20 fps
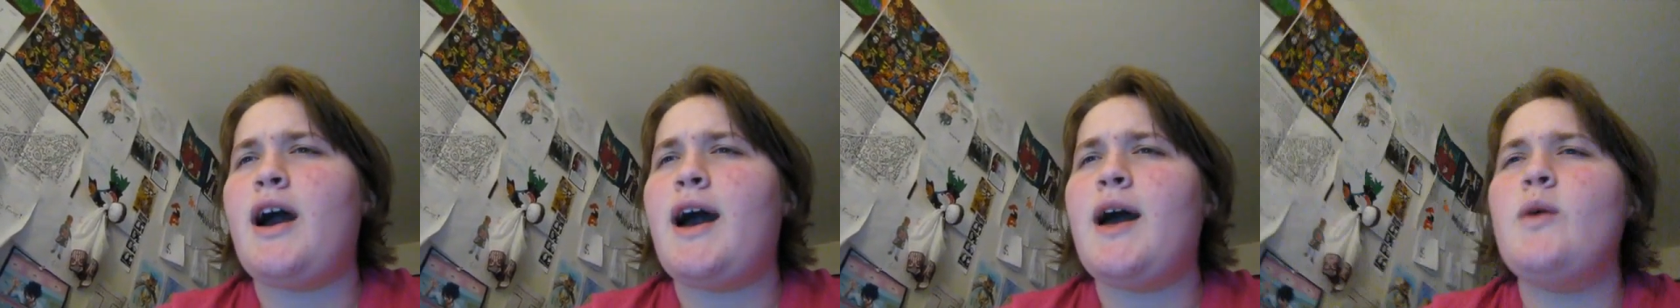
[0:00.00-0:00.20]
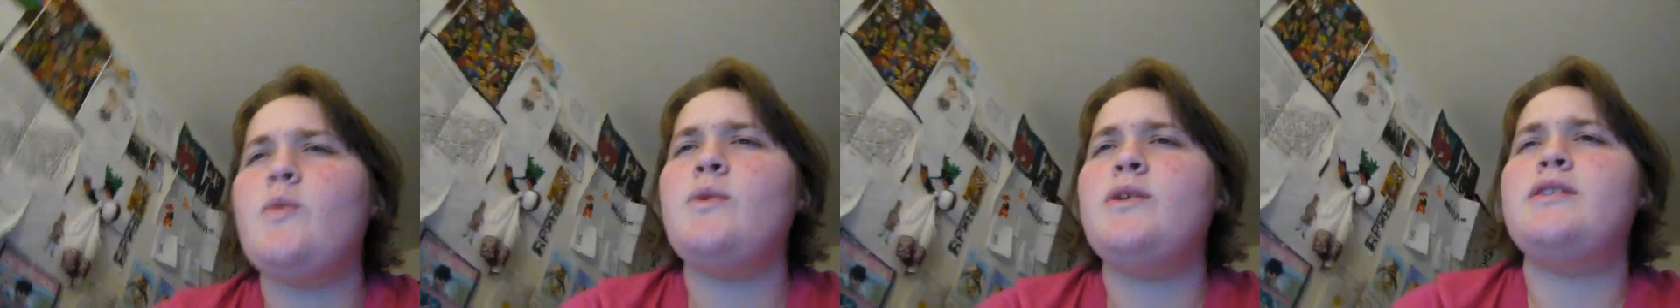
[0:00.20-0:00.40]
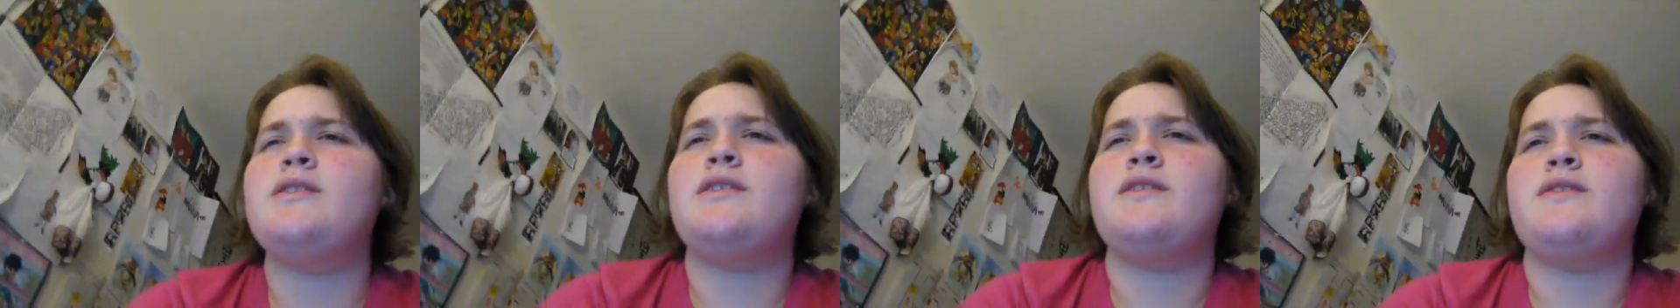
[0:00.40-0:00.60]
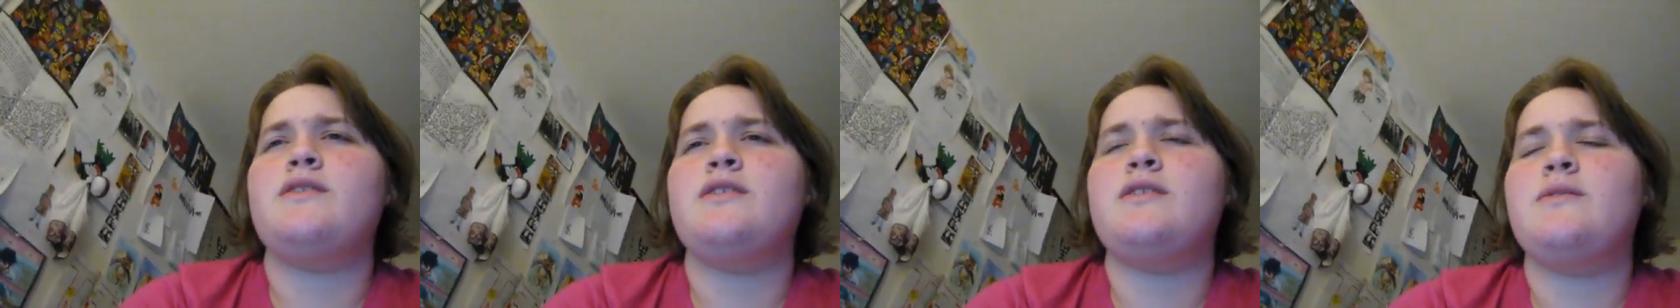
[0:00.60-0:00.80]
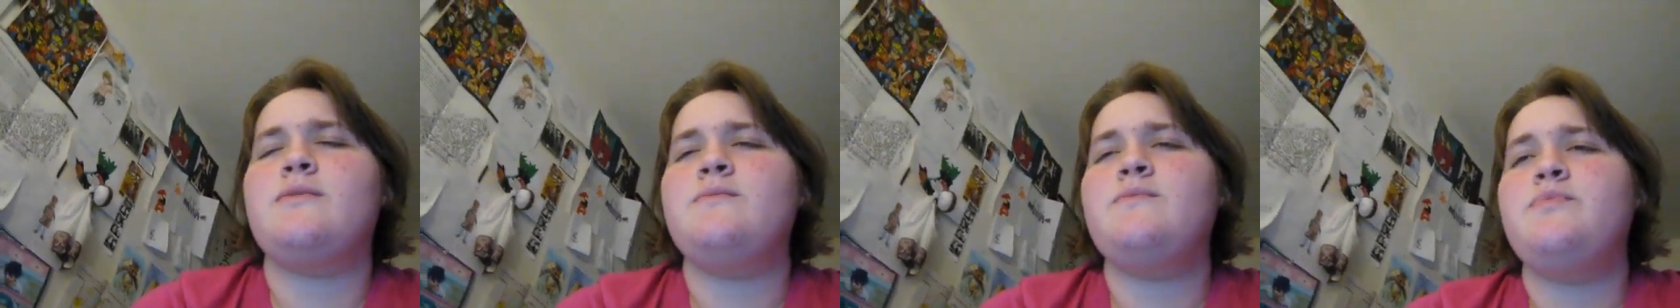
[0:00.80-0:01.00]
I want
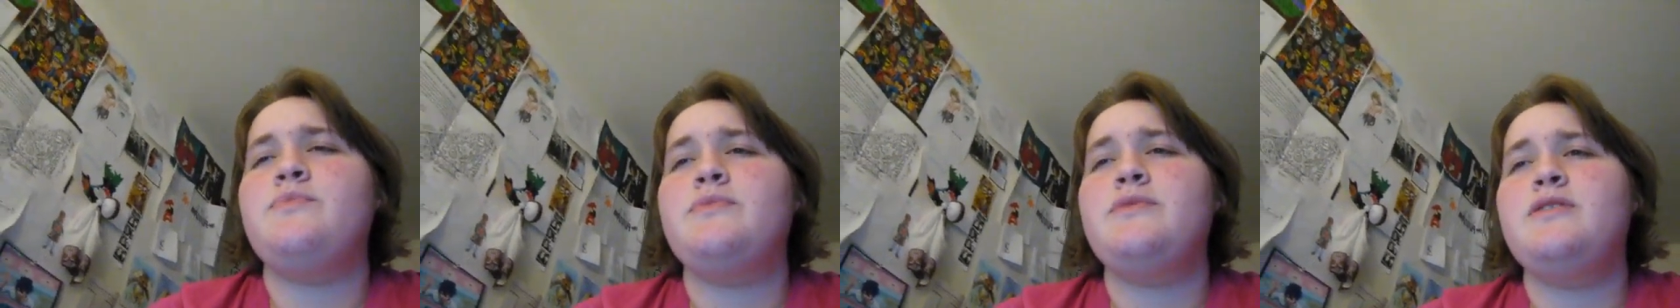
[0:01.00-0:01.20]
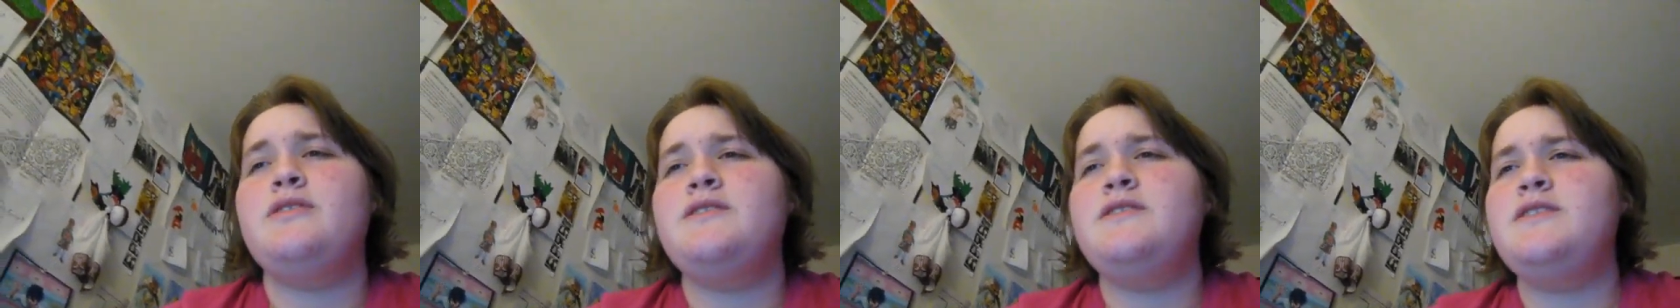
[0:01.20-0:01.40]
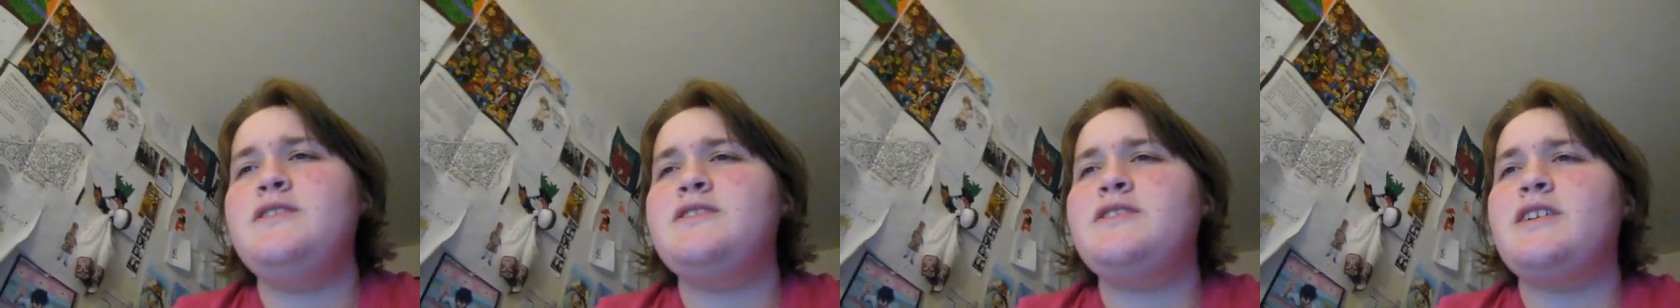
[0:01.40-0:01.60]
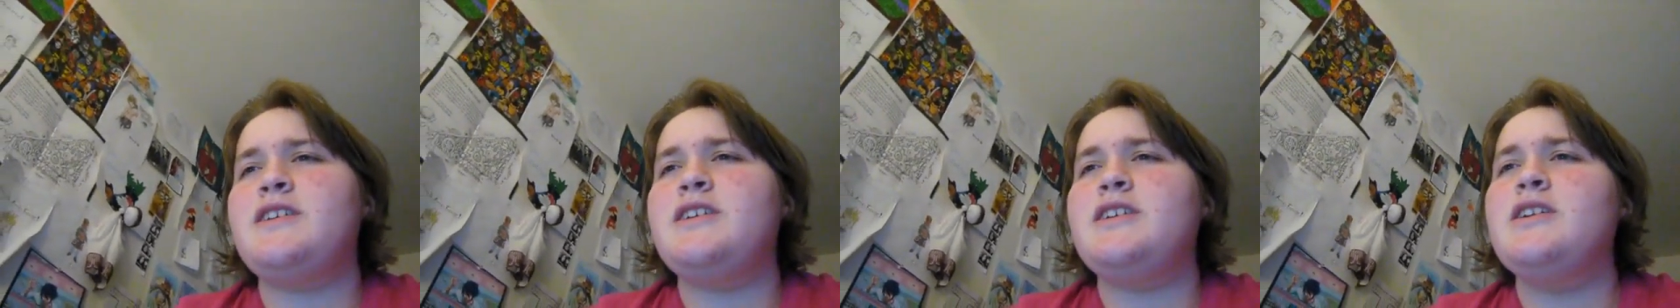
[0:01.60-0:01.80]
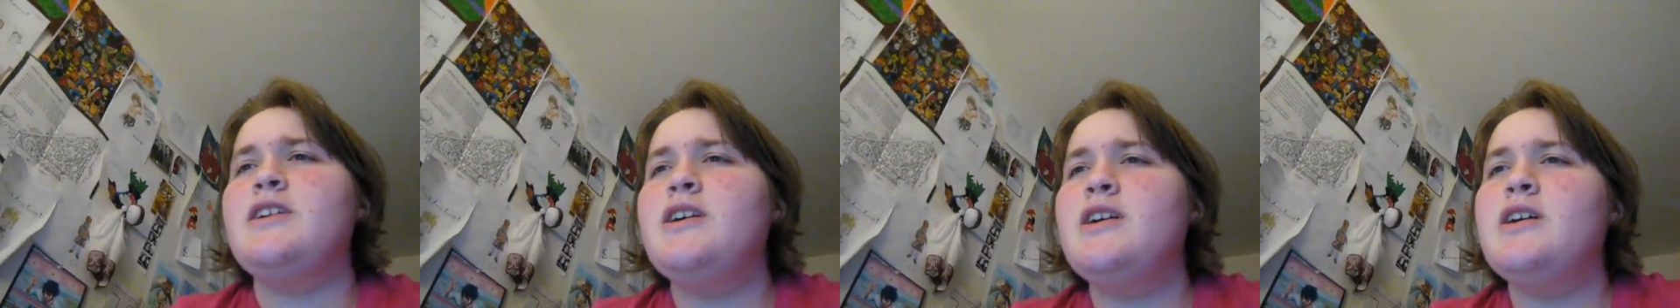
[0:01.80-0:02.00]
nothing. You see,
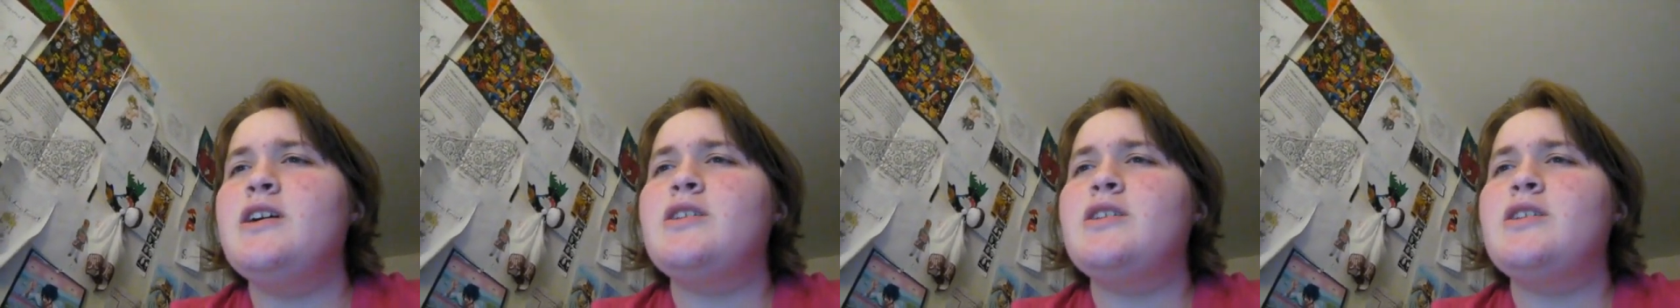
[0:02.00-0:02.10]
Jenny,